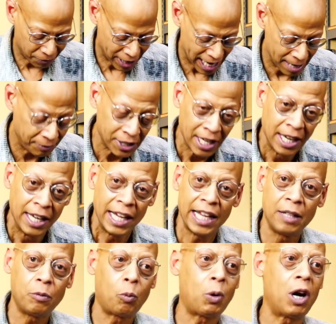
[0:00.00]
fans,
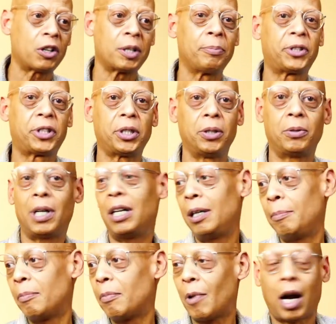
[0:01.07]
and welcome
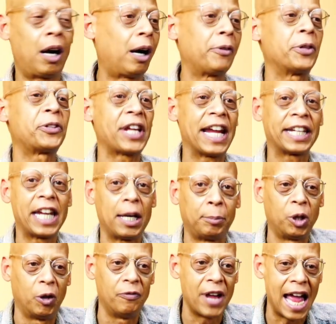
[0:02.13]
to the San
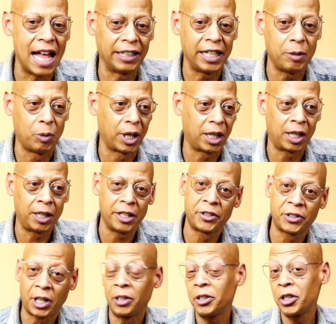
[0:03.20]
Gabriel Valley, where
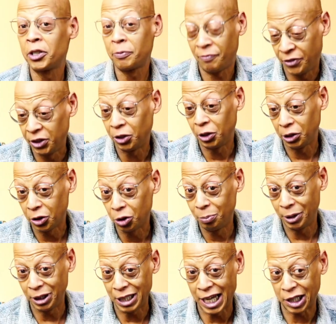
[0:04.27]
it's starting to feel a little
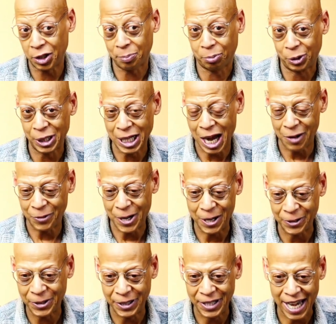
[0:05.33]
bit like spring out
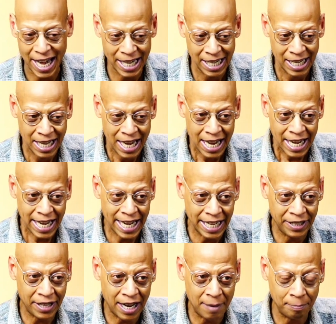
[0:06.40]
there today.
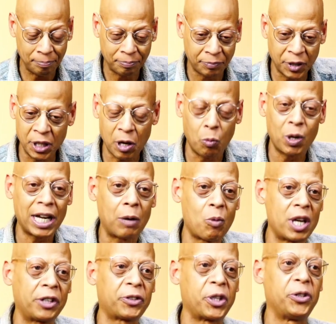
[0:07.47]
And you know, what I
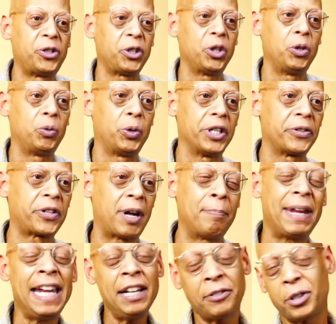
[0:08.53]
wanted to do is
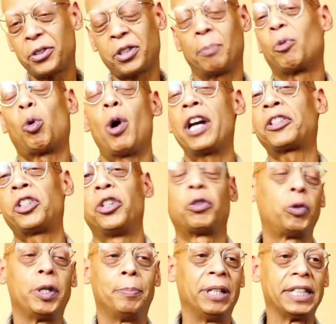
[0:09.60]
answer some
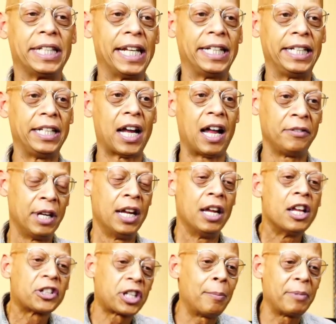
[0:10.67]
questions we've been getting on
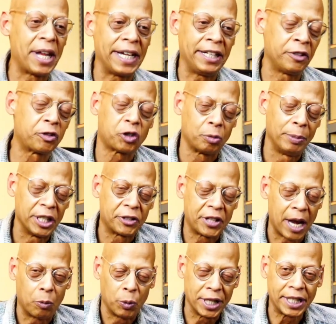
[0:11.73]
some of the instruments
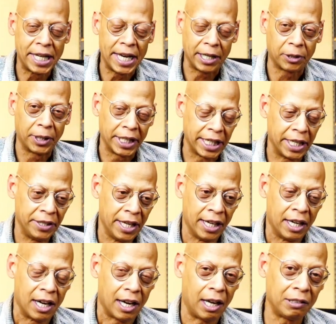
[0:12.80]
that we carry. And
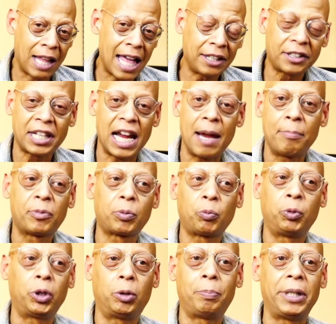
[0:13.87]
a lot of times
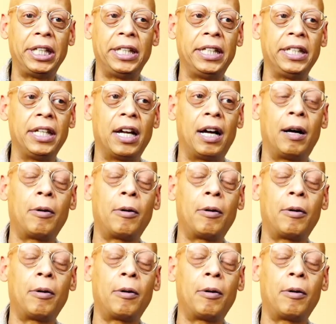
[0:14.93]
we'll be